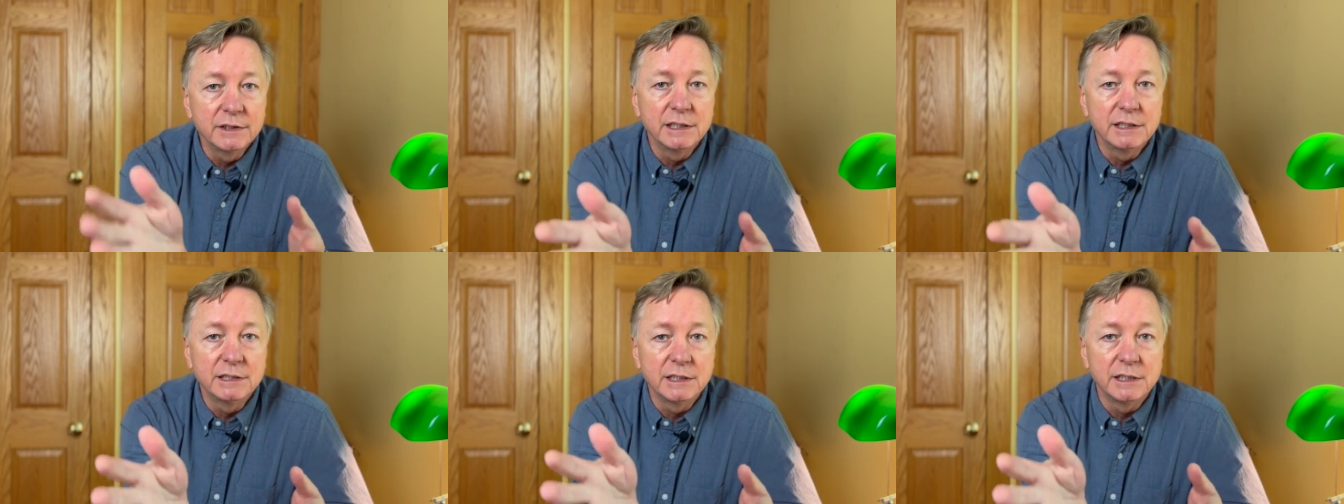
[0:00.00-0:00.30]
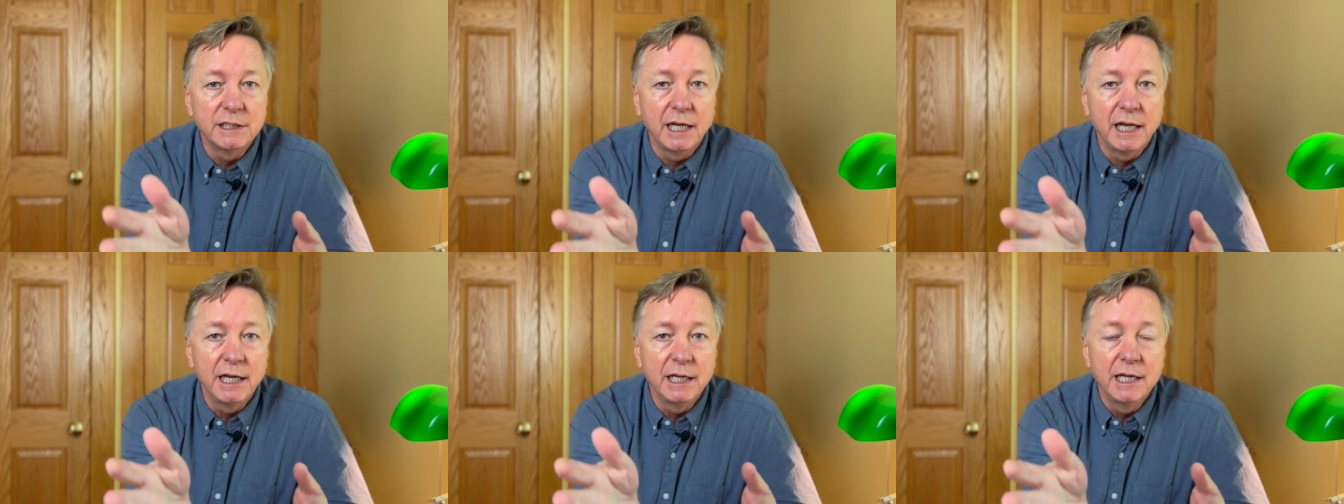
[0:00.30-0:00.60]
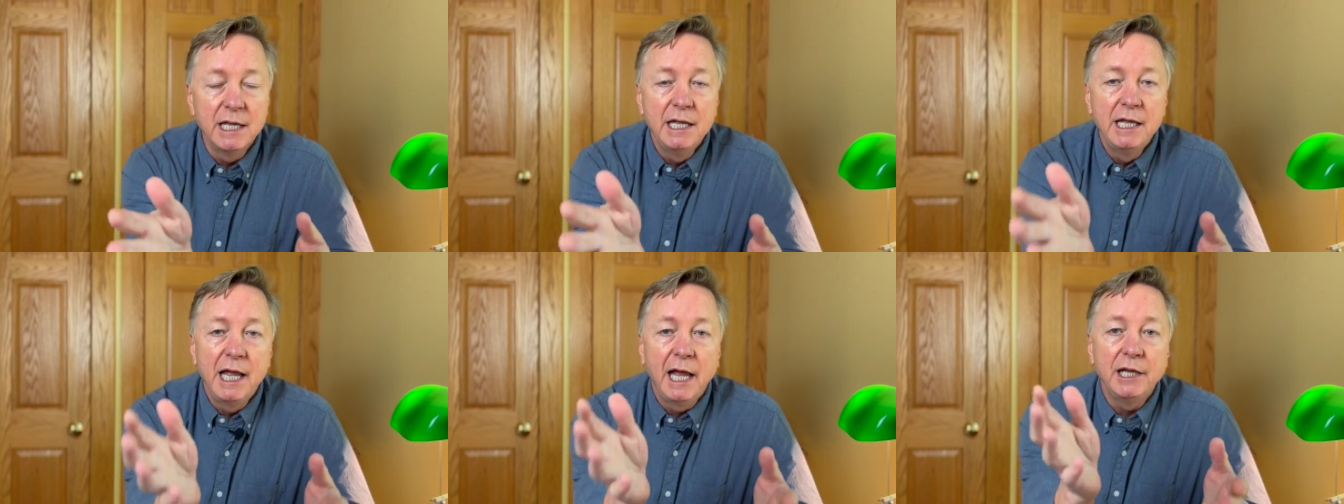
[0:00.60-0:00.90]
today,
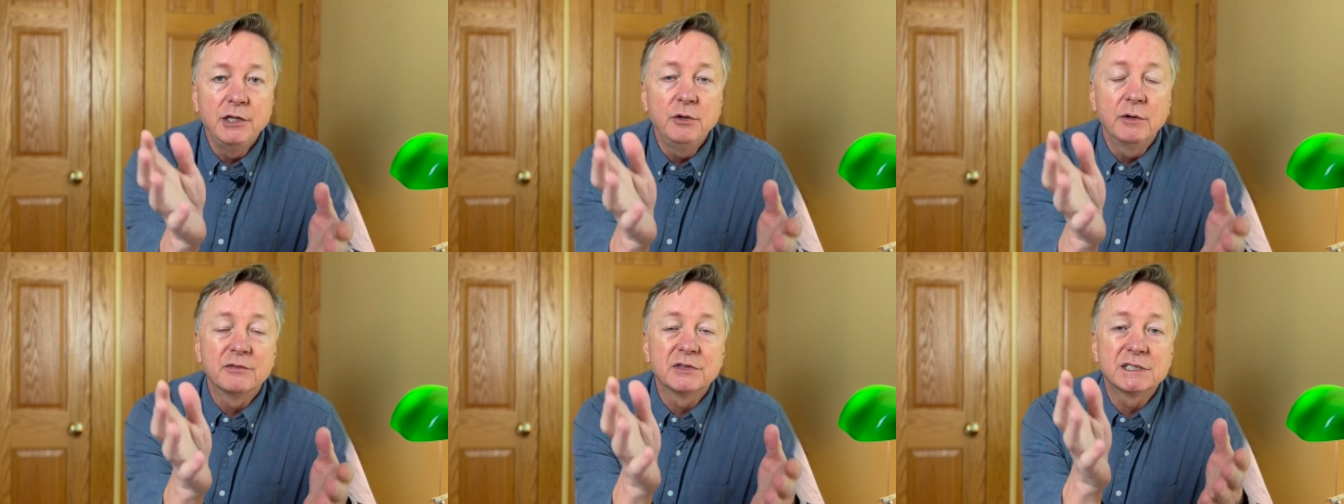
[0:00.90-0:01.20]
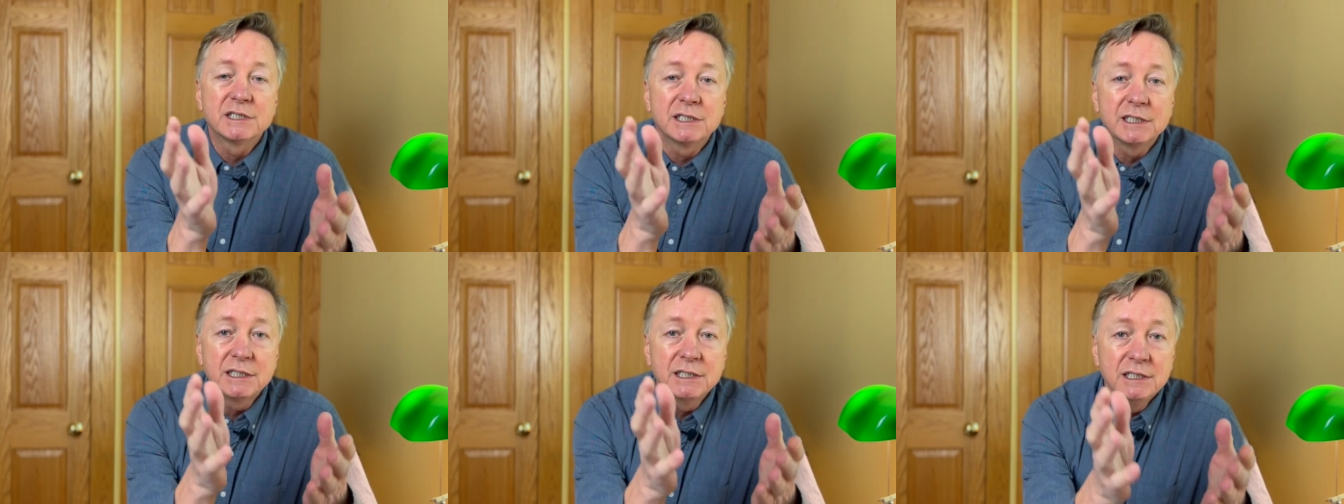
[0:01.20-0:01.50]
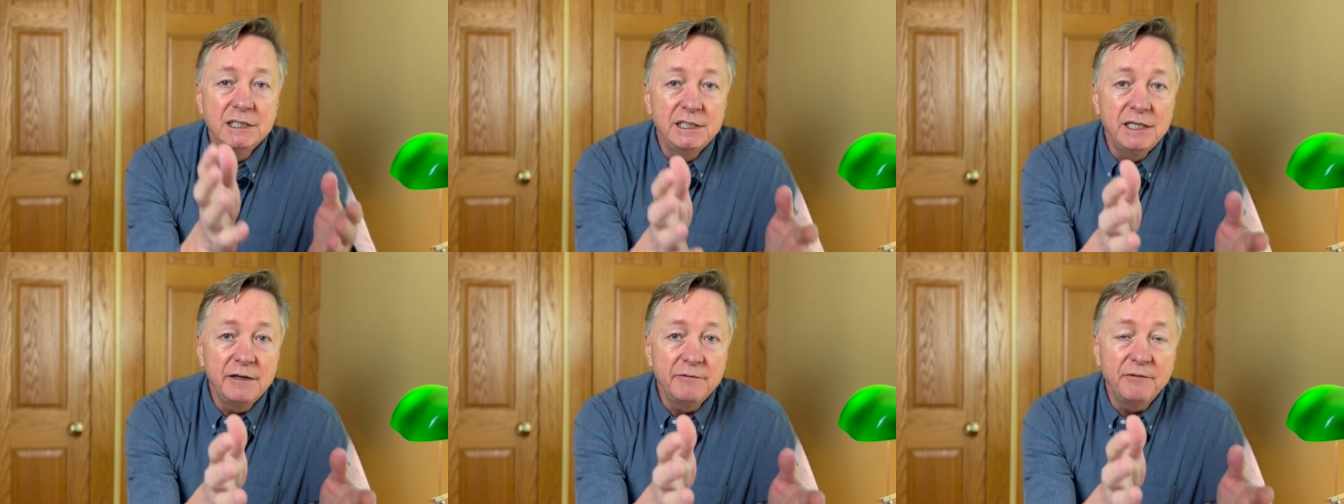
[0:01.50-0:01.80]
and you have a
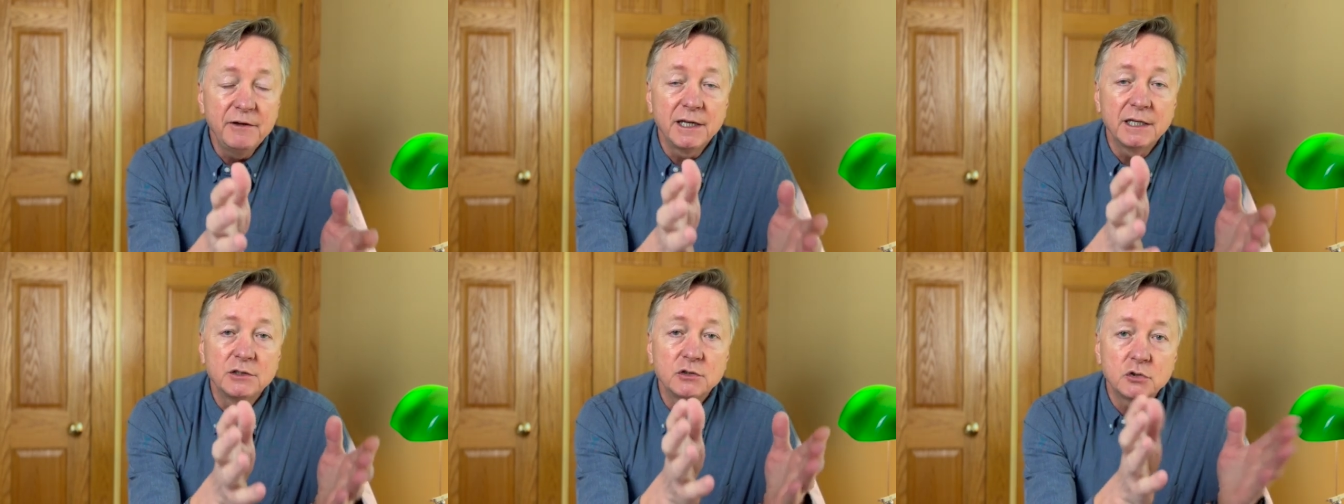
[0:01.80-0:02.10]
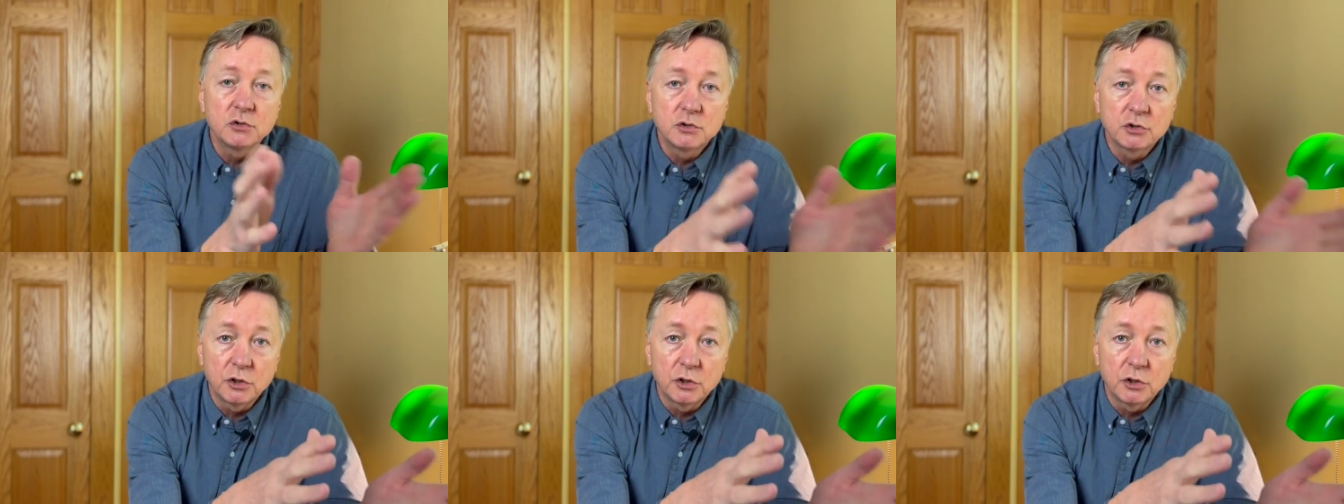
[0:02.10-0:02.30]
significant